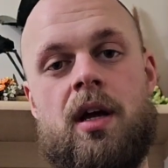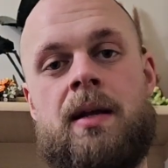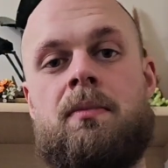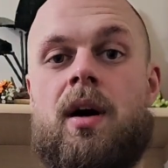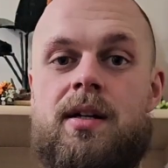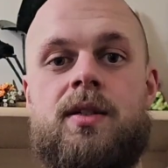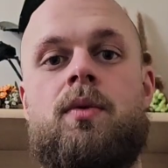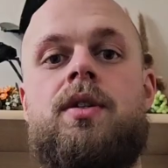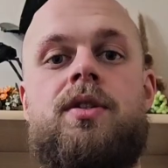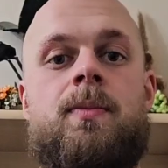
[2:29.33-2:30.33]
and minus
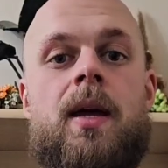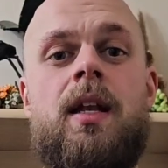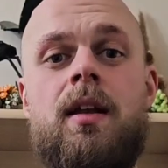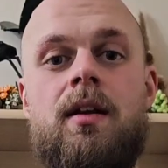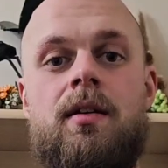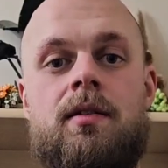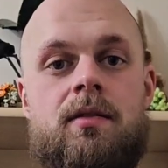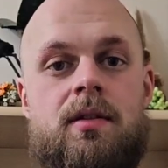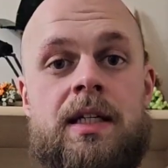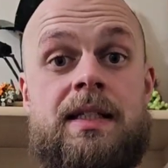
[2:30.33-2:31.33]
what you spend,
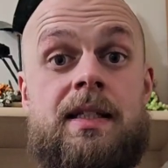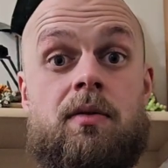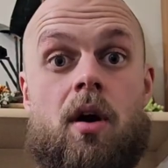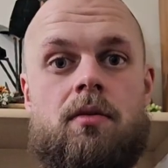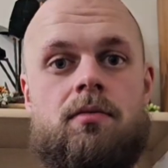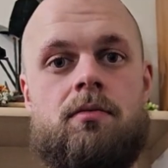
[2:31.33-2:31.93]
it's zero.